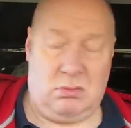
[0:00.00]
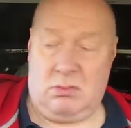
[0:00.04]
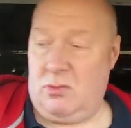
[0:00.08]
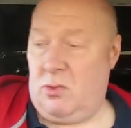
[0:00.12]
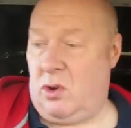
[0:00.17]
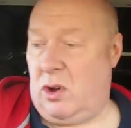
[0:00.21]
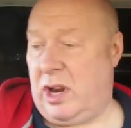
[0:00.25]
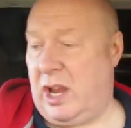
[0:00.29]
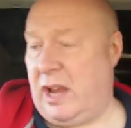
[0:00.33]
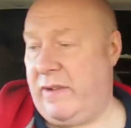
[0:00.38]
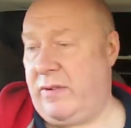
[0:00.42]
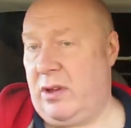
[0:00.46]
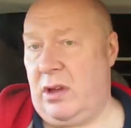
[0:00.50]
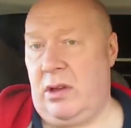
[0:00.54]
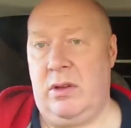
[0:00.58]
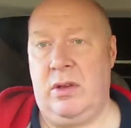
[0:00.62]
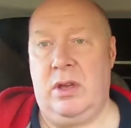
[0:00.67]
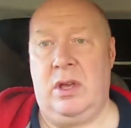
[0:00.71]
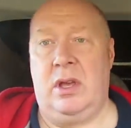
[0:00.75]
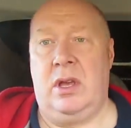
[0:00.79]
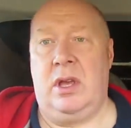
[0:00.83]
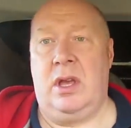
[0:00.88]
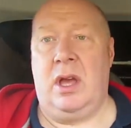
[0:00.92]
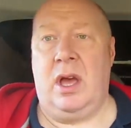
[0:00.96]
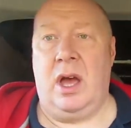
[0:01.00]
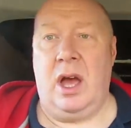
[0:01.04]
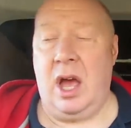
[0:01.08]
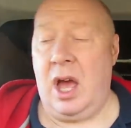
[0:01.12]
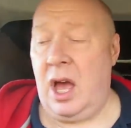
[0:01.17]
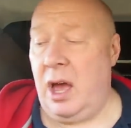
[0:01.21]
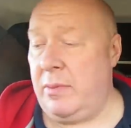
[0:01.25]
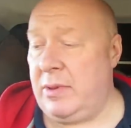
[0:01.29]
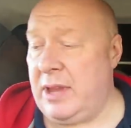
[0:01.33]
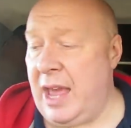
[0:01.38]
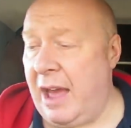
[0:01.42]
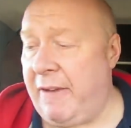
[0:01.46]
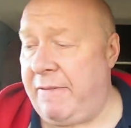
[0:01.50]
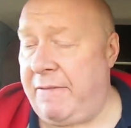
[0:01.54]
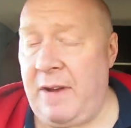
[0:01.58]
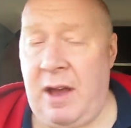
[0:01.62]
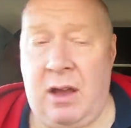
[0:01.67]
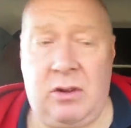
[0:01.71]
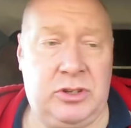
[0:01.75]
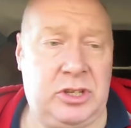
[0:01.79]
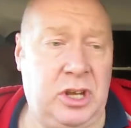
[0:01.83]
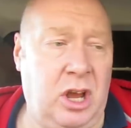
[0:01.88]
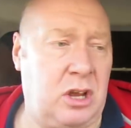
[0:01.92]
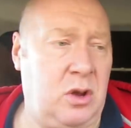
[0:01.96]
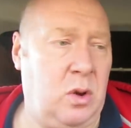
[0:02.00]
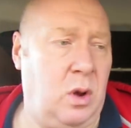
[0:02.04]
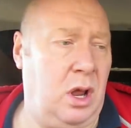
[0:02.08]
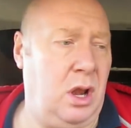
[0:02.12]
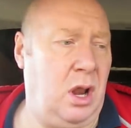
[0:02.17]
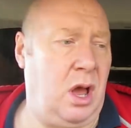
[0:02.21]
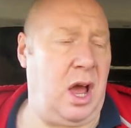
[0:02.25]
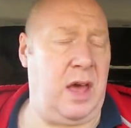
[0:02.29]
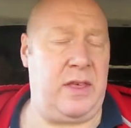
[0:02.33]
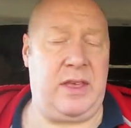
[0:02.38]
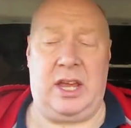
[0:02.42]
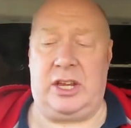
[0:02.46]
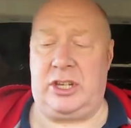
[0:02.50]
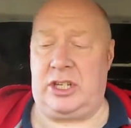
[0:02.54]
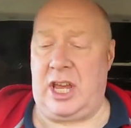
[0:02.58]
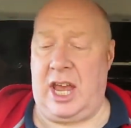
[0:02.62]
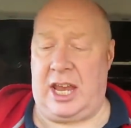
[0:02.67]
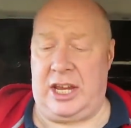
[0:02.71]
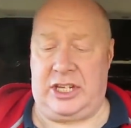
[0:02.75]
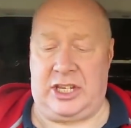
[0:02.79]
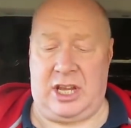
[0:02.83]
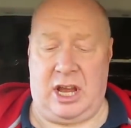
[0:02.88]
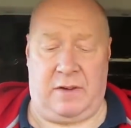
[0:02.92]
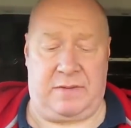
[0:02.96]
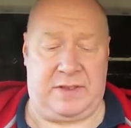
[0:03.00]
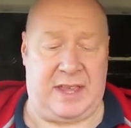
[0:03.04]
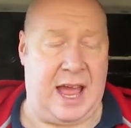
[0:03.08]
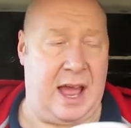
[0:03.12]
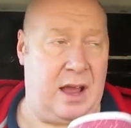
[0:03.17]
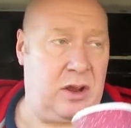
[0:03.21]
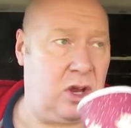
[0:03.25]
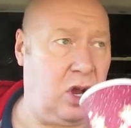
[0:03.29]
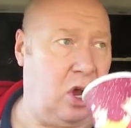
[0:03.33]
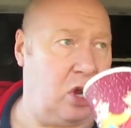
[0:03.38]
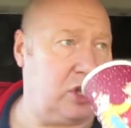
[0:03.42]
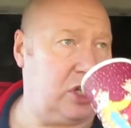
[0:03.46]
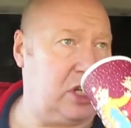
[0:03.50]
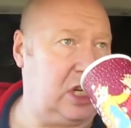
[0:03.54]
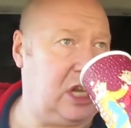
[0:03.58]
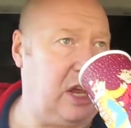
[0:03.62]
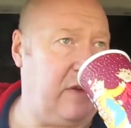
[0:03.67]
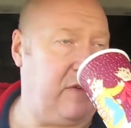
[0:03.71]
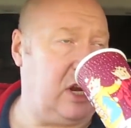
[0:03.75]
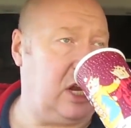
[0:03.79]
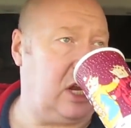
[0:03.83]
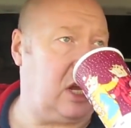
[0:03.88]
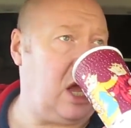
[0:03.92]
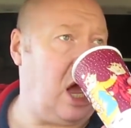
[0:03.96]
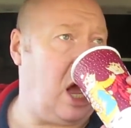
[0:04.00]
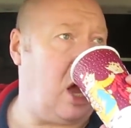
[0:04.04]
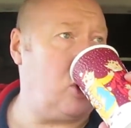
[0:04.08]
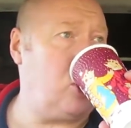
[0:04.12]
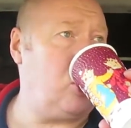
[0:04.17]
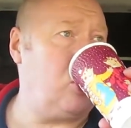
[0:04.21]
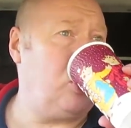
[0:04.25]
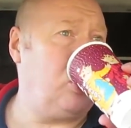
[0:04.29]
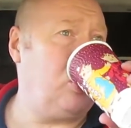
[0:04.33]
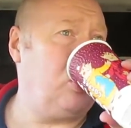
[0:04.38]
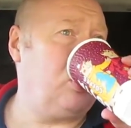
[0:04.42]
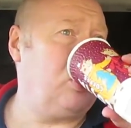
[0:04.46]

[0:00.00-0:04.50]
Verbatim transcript: Whatever. Um, yeah, folks, I quite like this. Get yourself down, Costa. Give it a go.